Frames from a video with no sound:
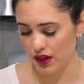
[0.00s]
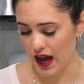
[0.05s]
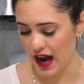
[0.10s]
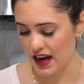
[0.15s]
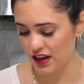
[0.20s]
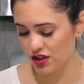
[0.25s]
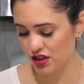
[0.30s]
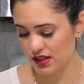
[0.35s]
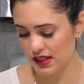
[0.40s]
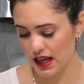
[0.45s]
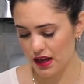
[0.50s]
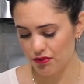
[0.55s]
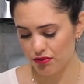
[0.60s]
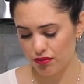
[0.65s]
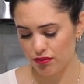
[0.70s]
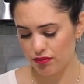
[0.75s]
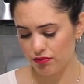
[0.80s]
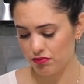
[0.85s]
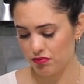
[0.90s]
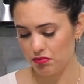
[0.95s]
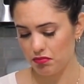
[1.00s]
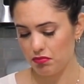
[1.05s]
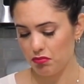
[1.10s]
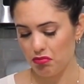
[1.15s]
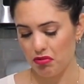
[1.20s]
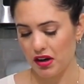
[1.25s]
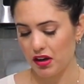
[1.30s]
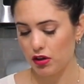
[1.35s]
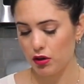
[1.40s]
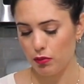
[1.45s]
I just had
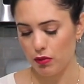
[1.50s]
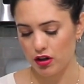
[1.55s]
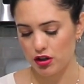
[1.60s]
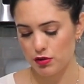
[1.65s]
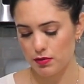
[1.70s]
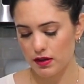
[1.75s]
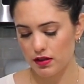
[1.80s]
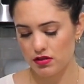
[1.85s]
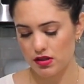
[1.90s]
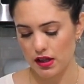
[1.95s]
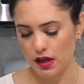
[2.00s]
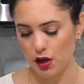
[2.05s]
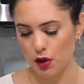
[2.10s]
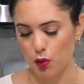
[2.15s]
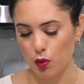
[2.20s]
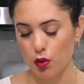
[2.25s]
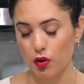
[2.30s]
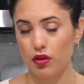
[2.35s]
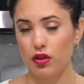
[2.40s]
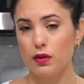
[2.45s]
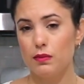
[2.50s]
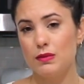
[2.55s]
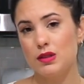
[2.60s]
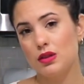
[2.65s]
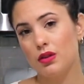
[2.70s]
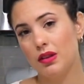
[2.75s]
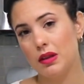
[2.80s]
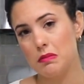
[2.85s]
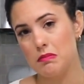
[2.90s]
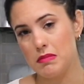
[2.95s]
regular marshmallows and I quarter them
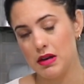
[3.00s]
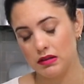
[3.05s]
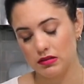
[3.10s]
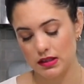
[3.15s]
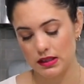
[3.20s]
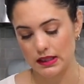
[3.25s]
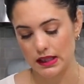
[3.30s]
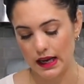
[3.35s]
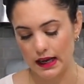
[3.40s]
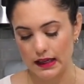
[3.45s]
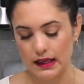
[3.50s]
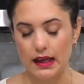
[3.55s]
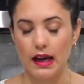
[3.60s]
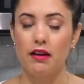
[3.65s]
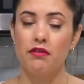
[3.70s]
so they melt slightly.